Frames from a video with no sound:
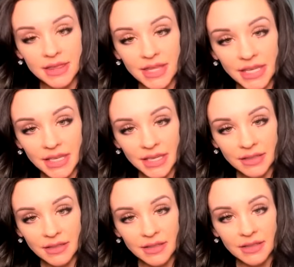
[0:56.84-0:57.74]

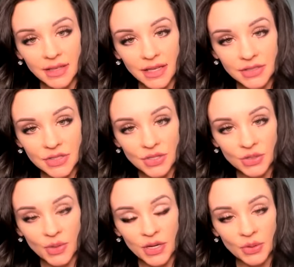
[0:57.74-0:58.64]
thinking
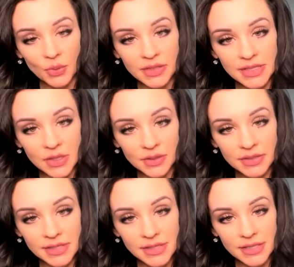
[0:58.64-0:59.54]
into
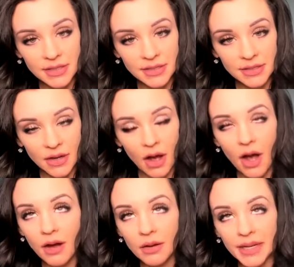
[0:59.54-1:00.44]
results.
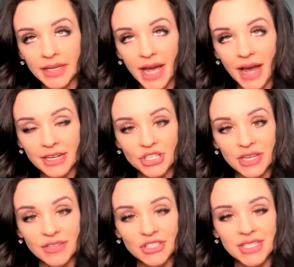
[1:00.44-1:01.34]
Oh my gosh, even